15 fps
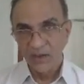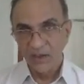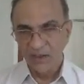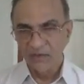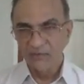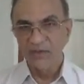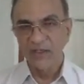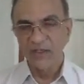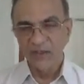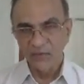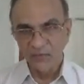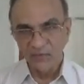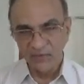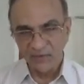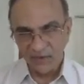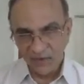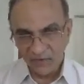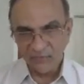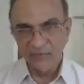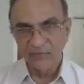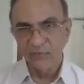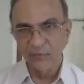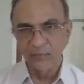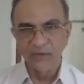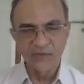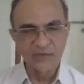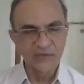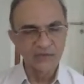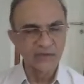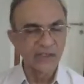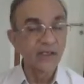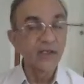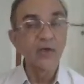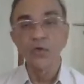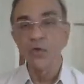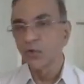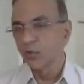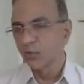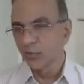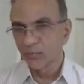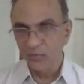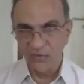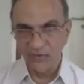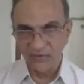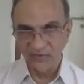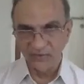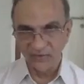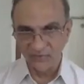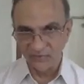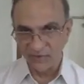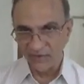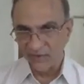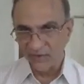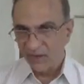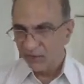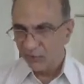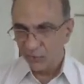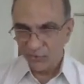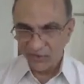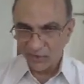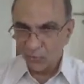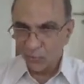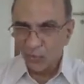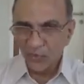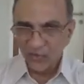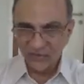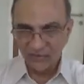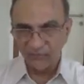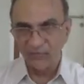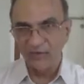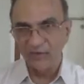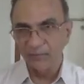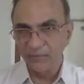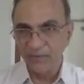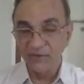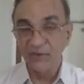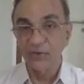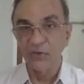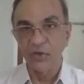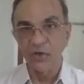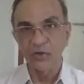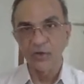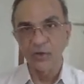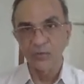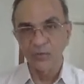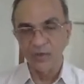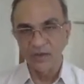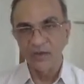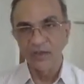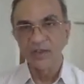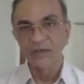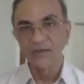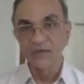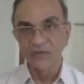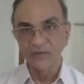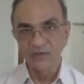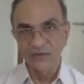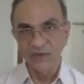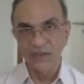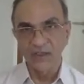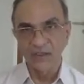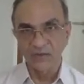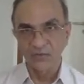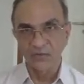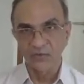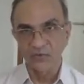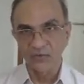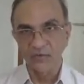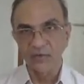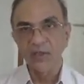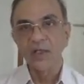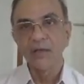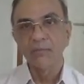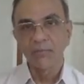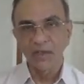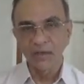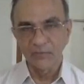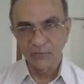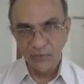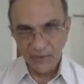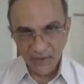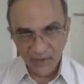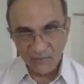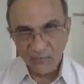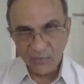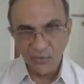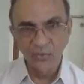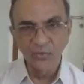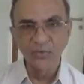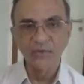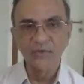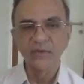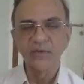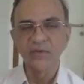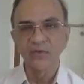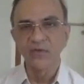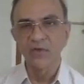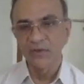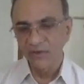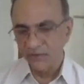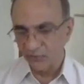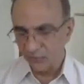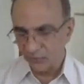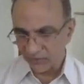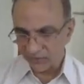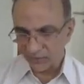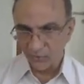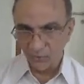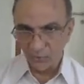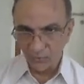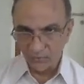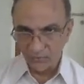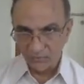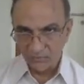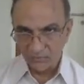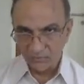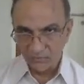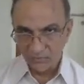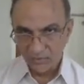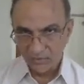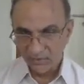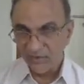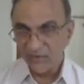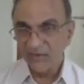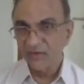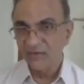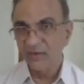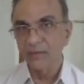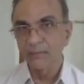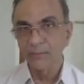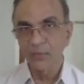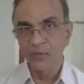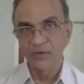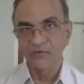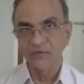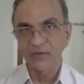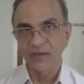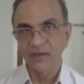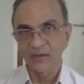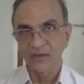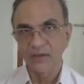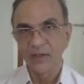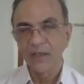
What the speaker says: And if they give enough information, then don't do more X-rays, right? You tell who will refer the patient, not required, this is the diagnosis. But if you have to do, this is all that you need to do. This is an important slide,